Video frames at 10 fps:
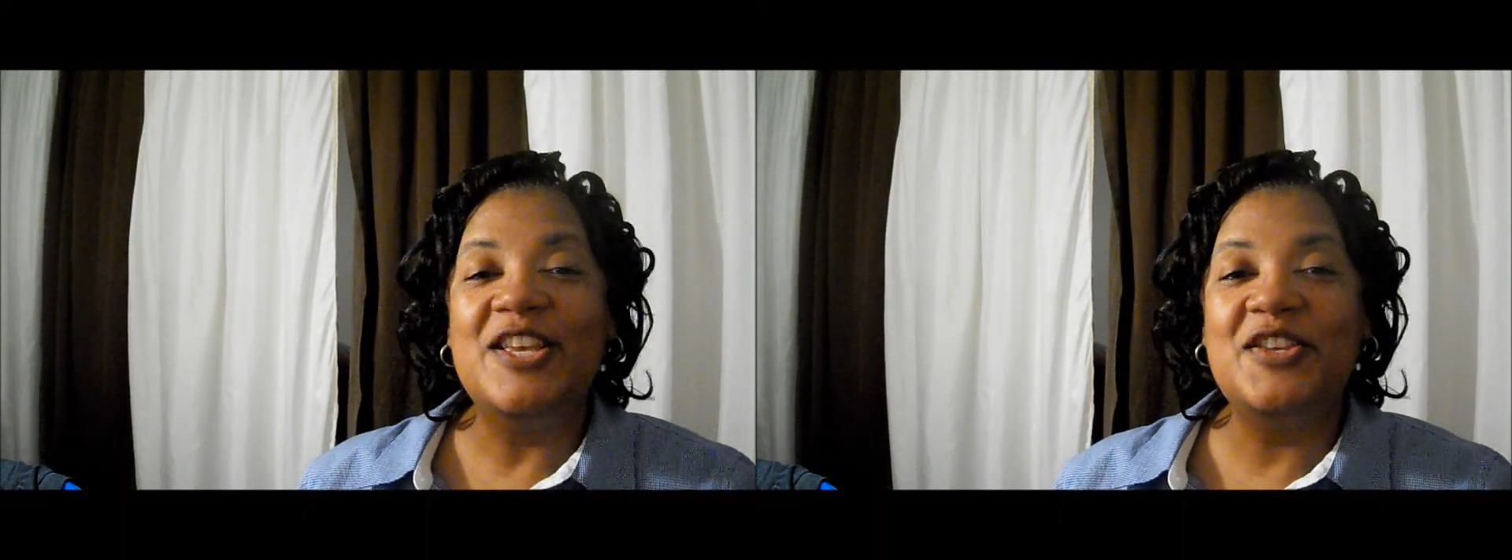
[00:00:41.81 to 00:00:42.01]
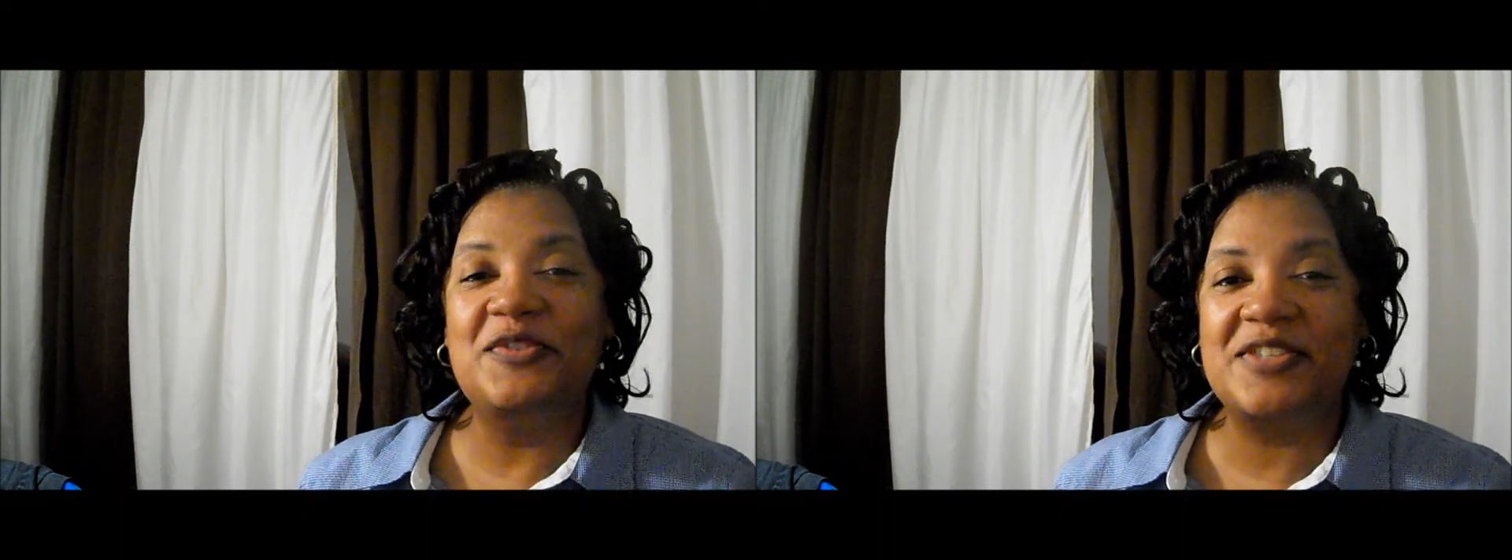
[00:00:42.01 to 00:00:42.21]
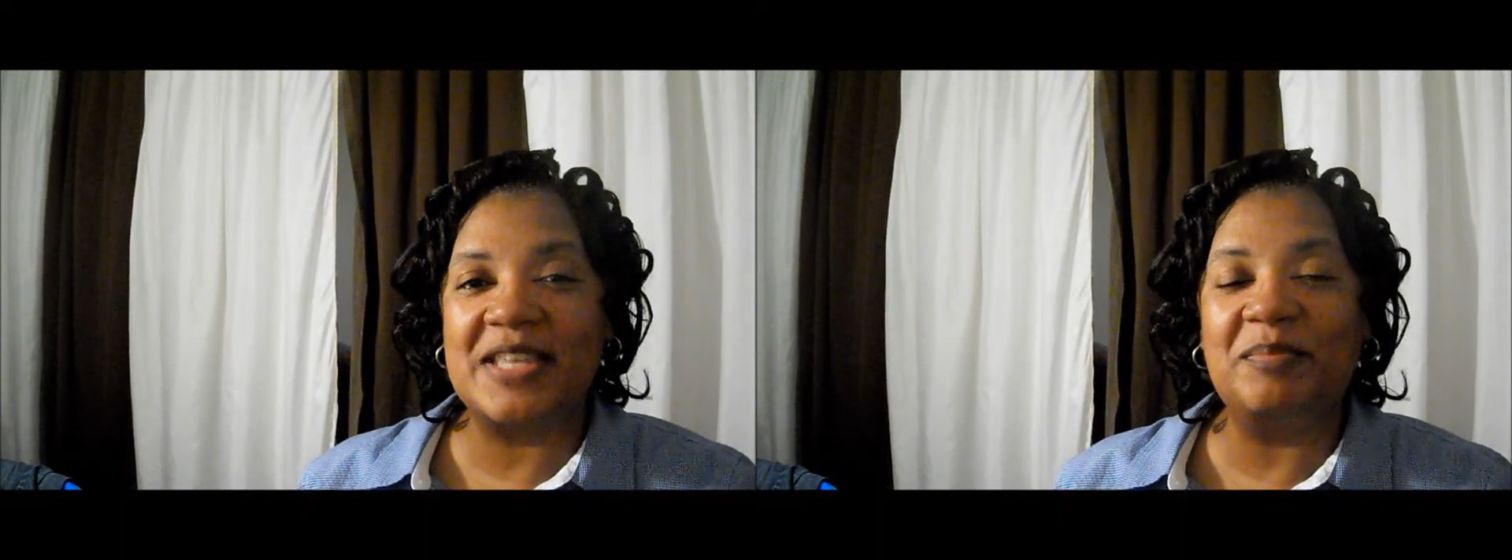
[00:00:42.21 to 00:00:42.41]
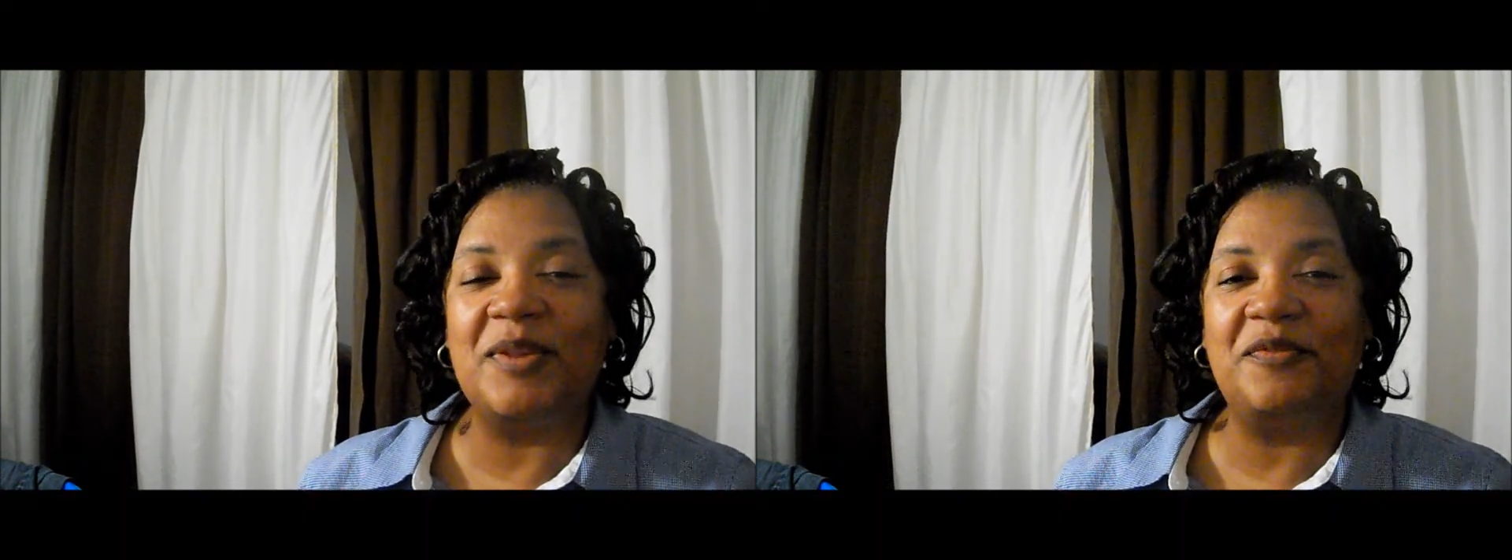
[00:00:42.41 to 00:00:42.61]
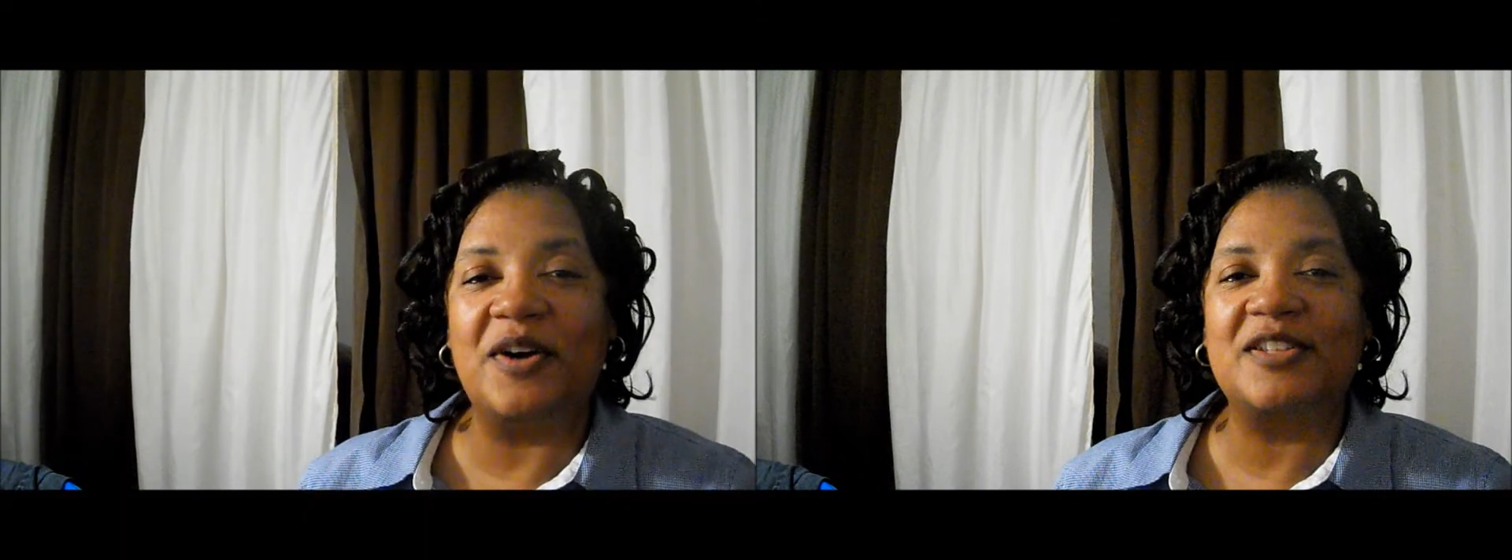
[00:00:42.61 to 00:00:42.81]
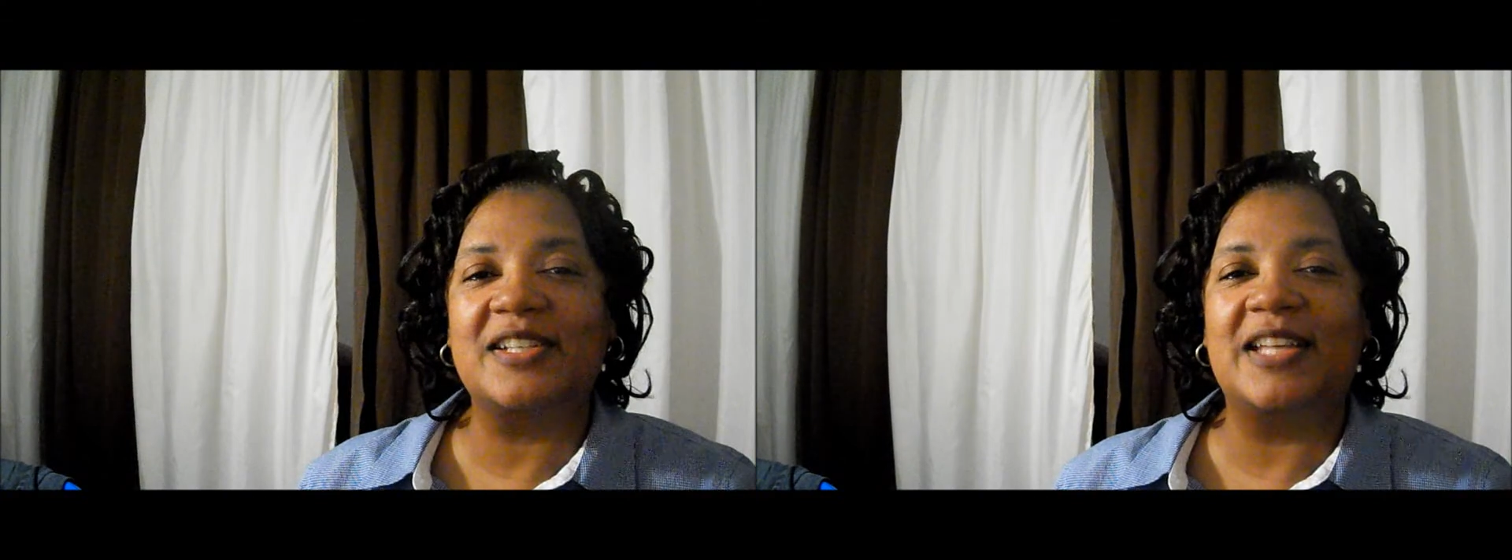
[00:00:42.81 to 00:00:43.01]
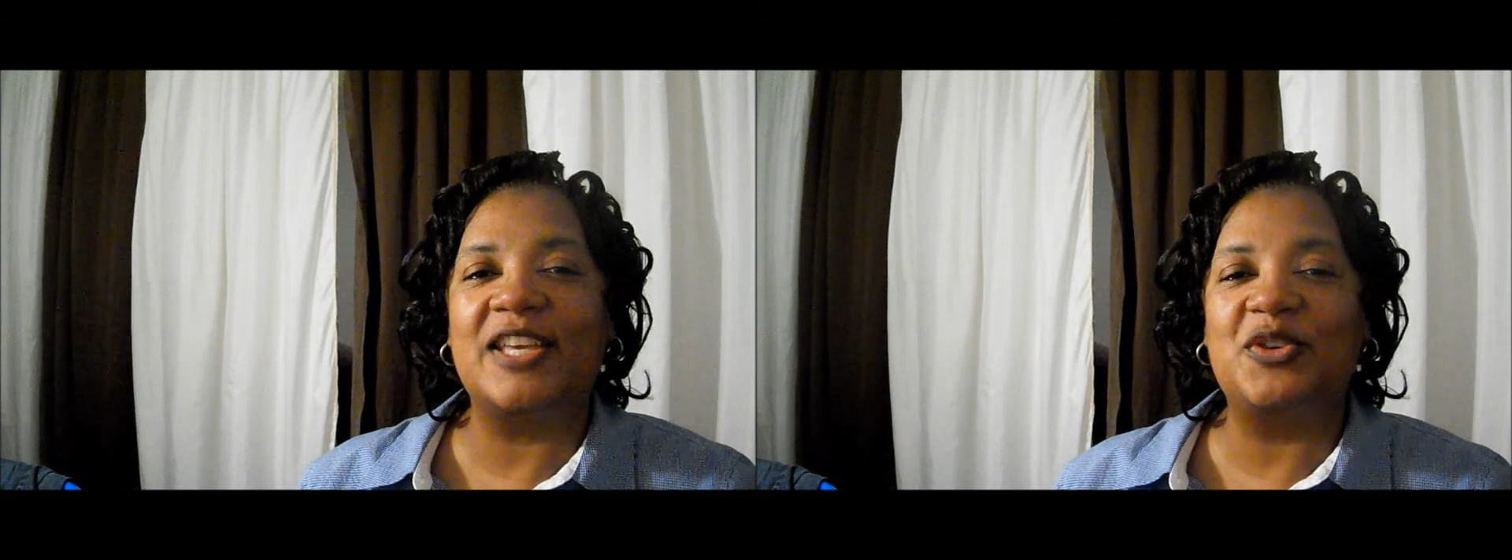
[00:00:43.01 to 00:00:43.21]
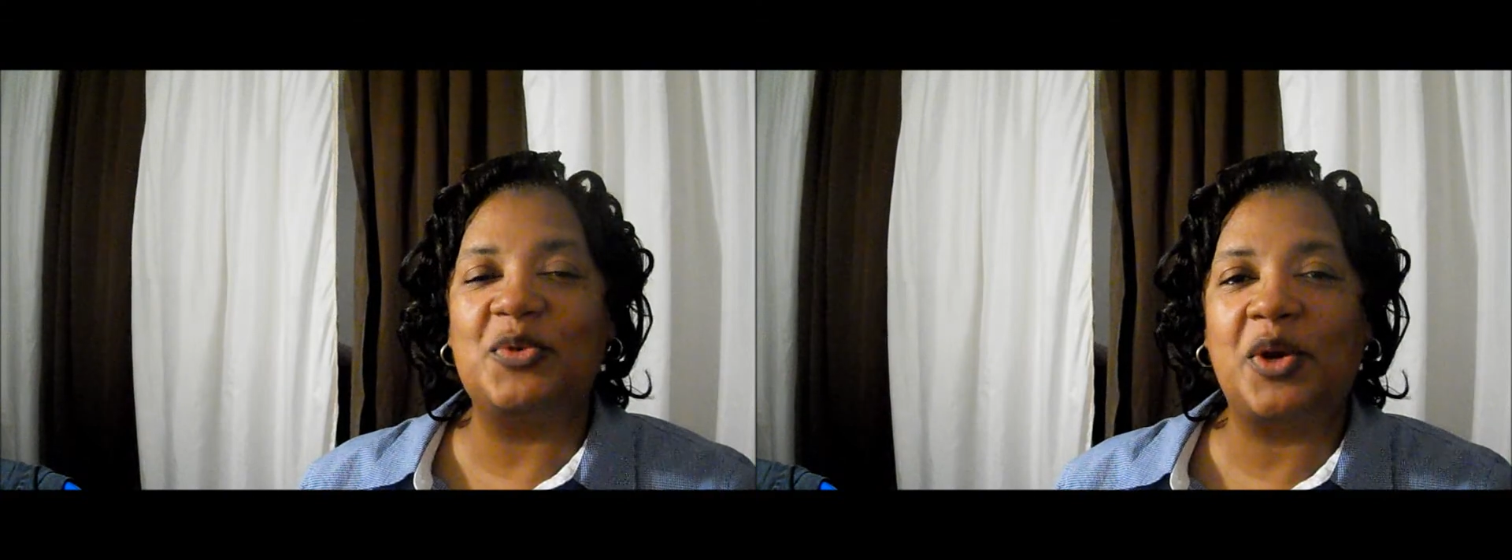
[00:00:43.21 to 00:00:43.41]
you simply function
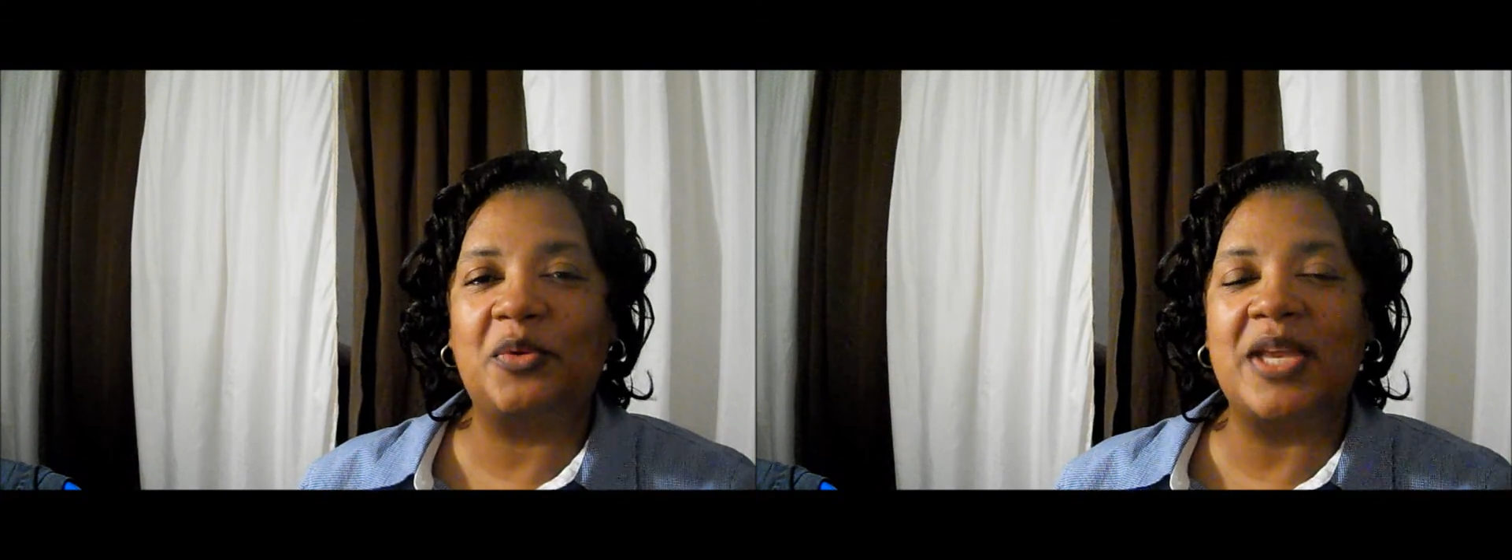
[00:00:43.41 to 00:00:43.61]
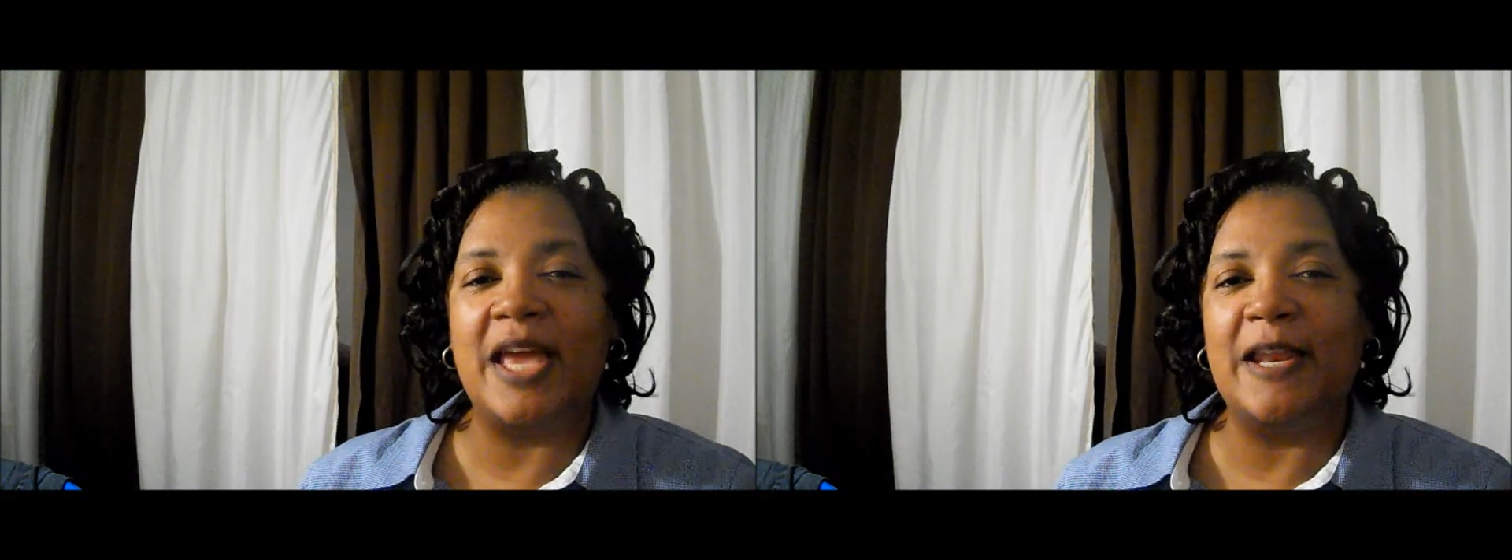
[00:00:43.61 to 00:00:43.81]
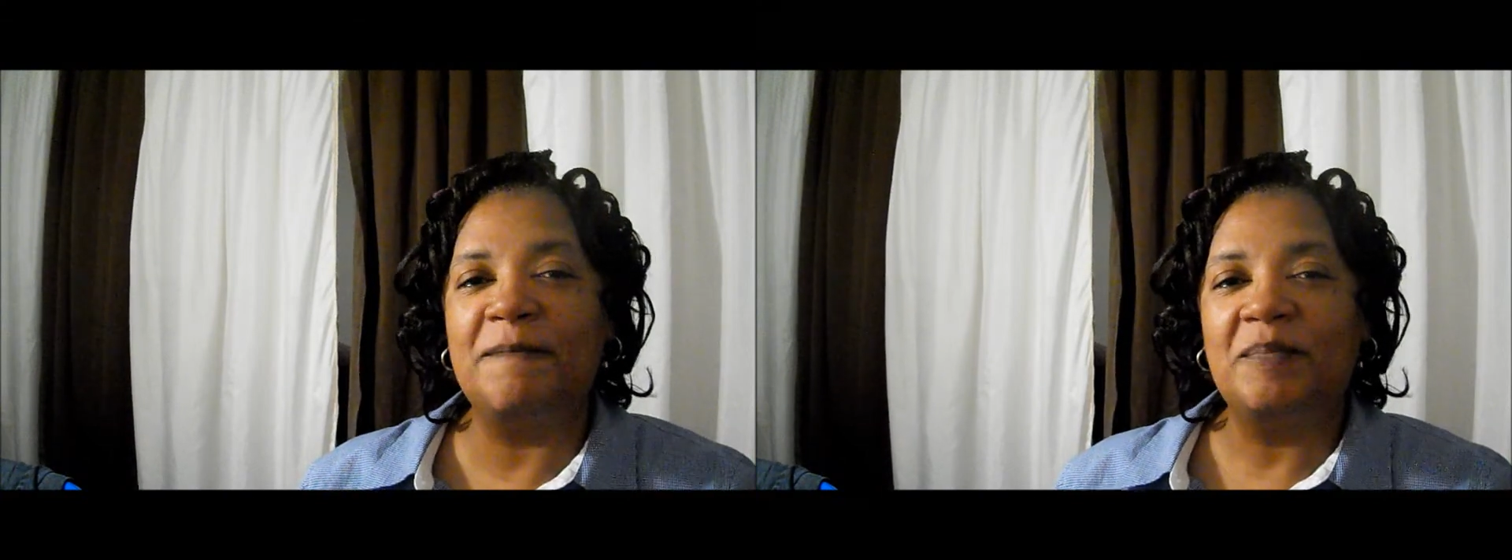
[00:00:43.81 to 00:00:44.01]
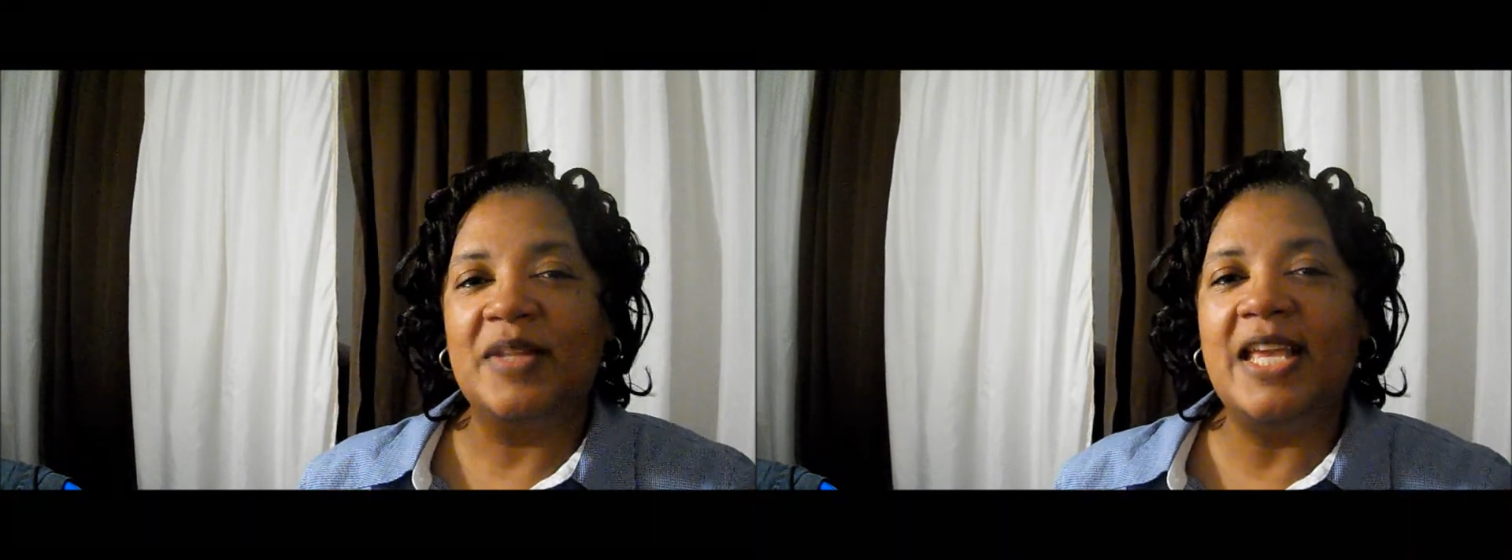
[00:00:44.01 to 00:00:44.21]
like you were created.